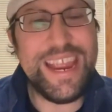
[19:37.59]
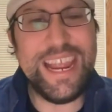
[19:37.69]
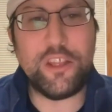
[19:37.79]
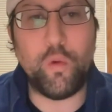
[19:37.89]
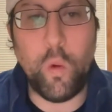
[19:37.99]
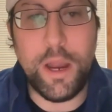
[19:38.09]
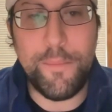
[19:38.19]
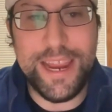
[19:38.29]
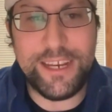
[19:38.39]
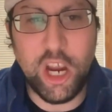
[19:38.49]
He has one
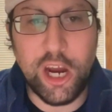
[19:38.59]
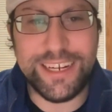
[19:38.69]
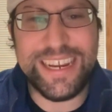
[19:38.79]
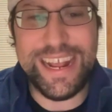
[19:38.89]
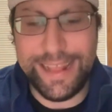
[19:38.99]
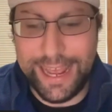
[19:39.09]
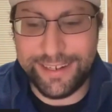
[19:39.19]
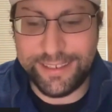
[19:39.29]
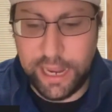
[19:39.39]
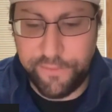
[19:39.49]
main target, and that
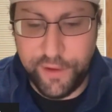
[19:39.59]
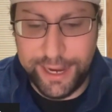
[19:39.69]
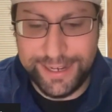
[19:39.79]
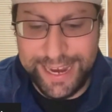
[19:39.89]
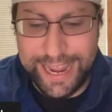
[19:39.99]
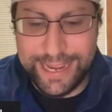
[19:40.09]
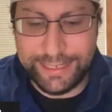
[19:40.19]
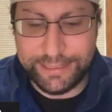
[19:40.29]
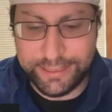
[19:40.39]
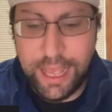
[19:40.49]
is Stephon
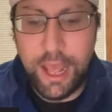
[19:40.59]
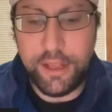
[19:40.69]
Diggs.